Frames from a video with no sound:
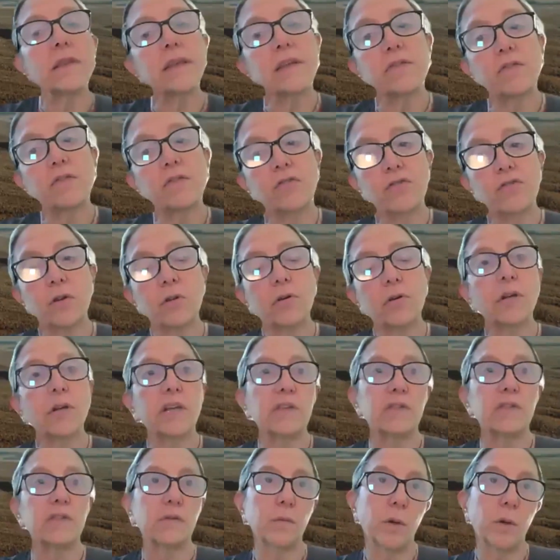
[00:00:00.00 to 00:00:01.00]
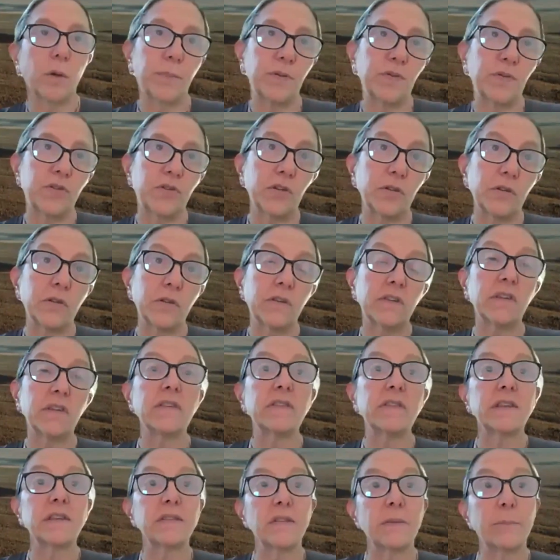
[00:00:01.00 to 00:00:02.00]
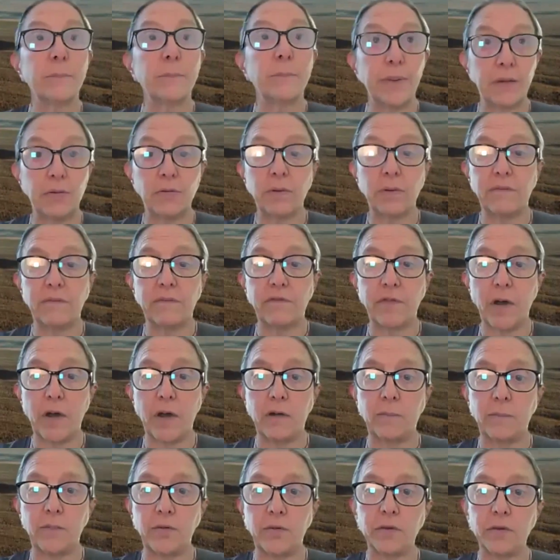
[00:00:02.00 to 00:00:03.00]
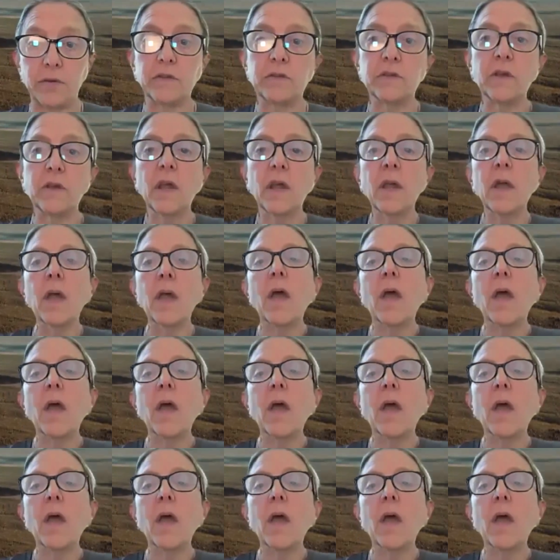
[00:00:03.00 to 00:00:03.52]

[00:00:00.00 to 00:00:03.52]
links strongly to opportunities in the built environment.